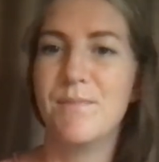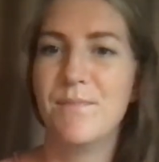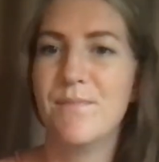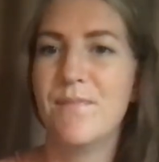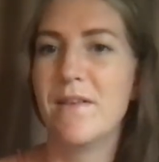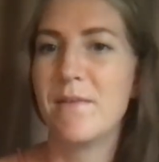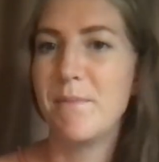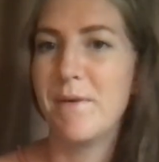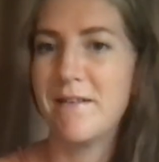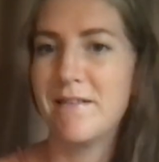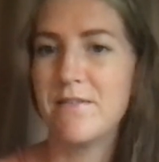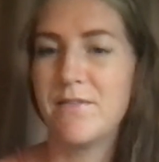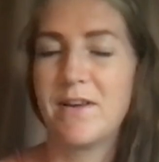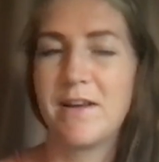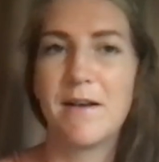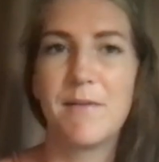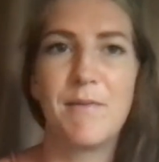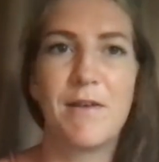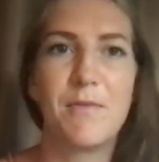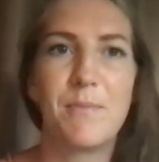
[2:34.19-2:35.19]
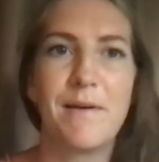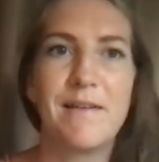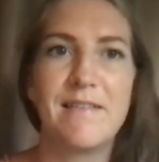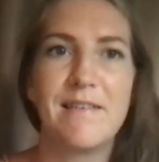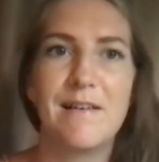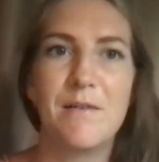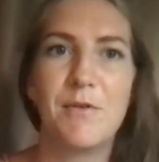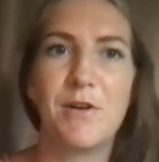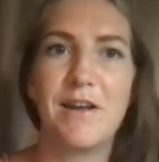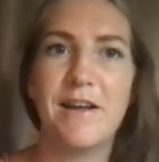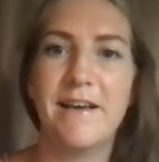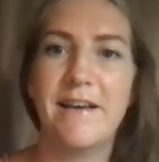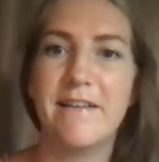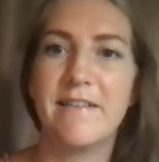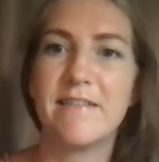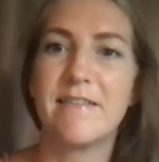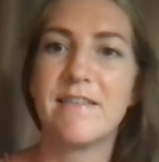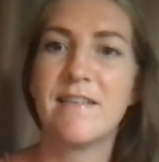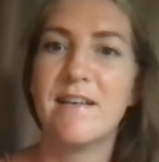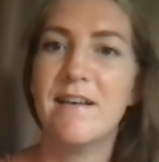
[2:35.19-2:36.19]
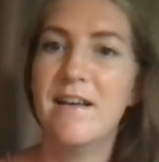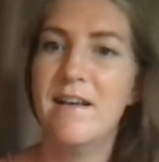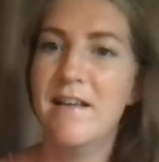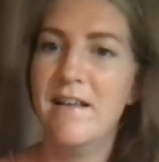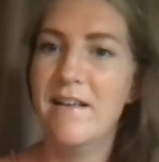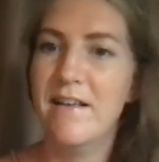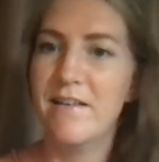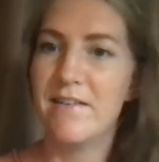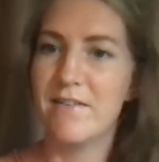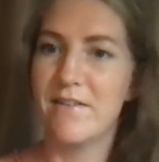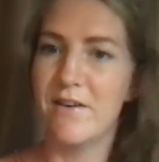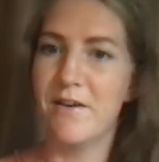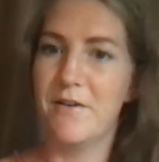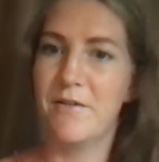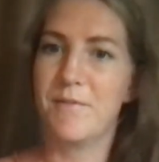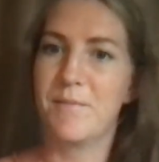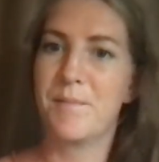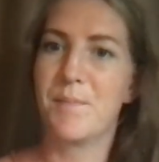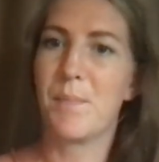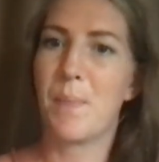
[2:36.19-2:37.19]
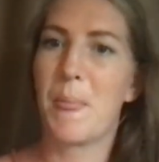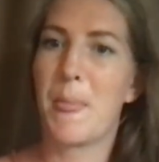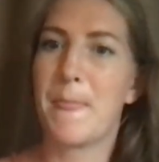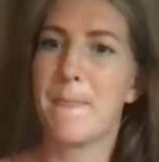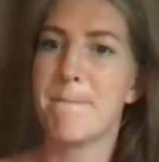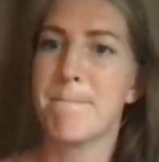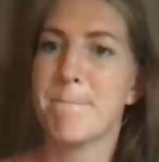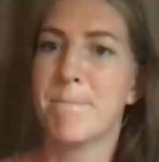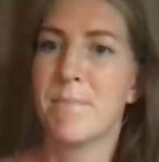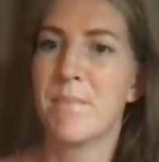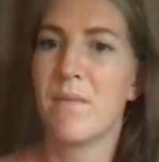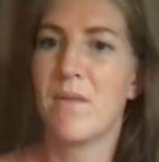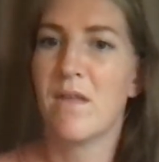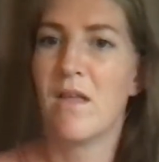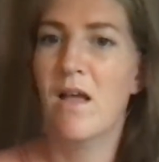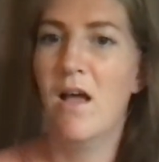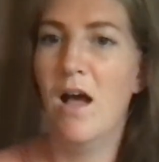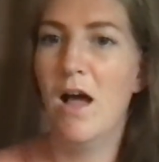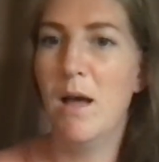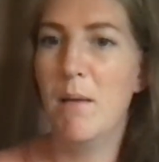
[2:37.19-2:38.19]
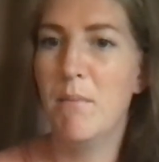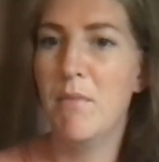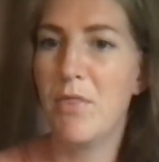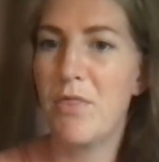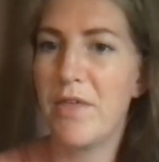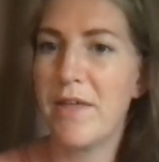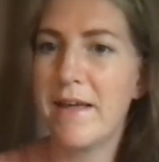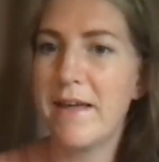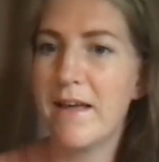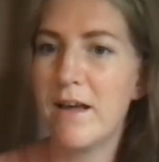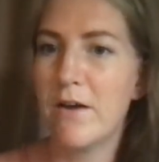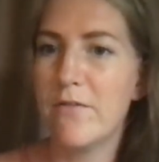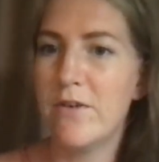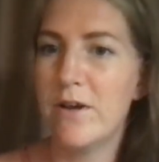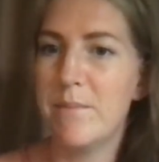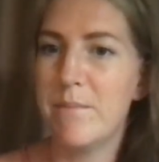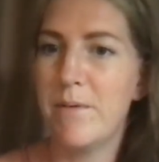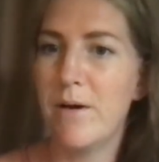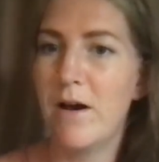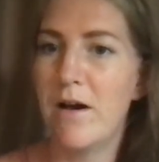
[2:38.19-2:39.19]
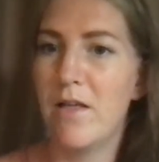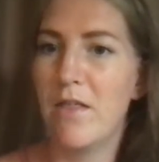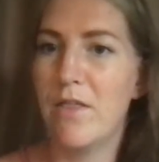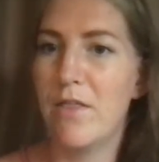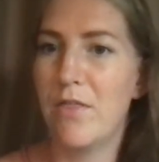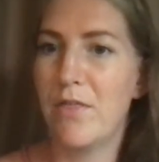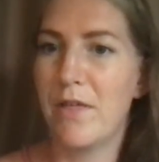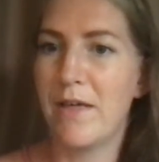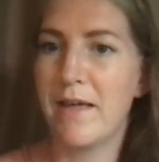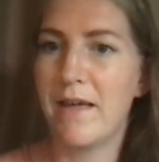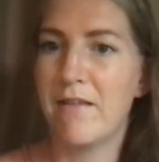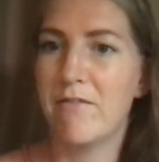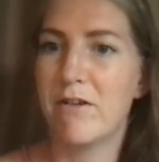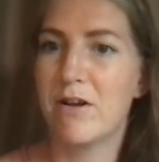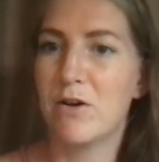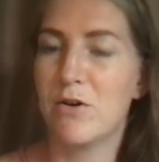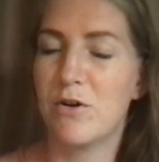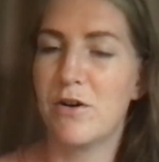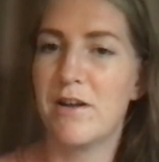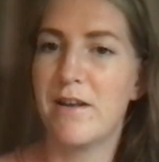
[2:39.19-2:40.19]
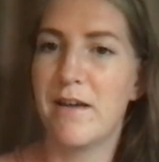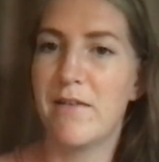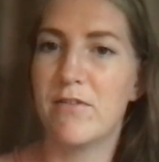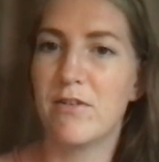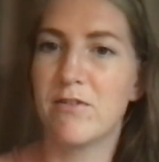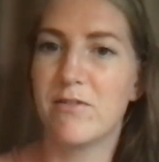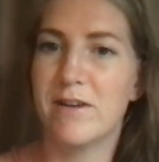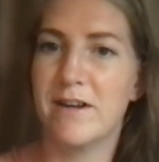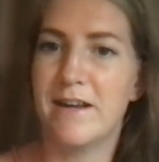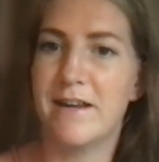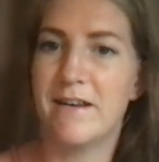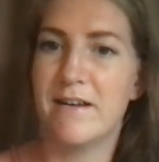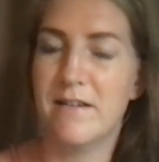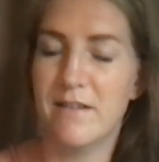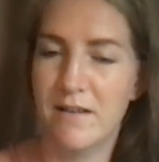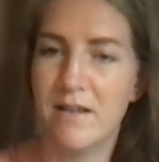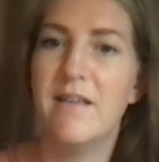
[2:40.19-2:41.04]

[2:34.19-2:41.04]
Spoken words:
That's passive income. That's basically what it is. So thinking of it, but thinking recorded evergreen.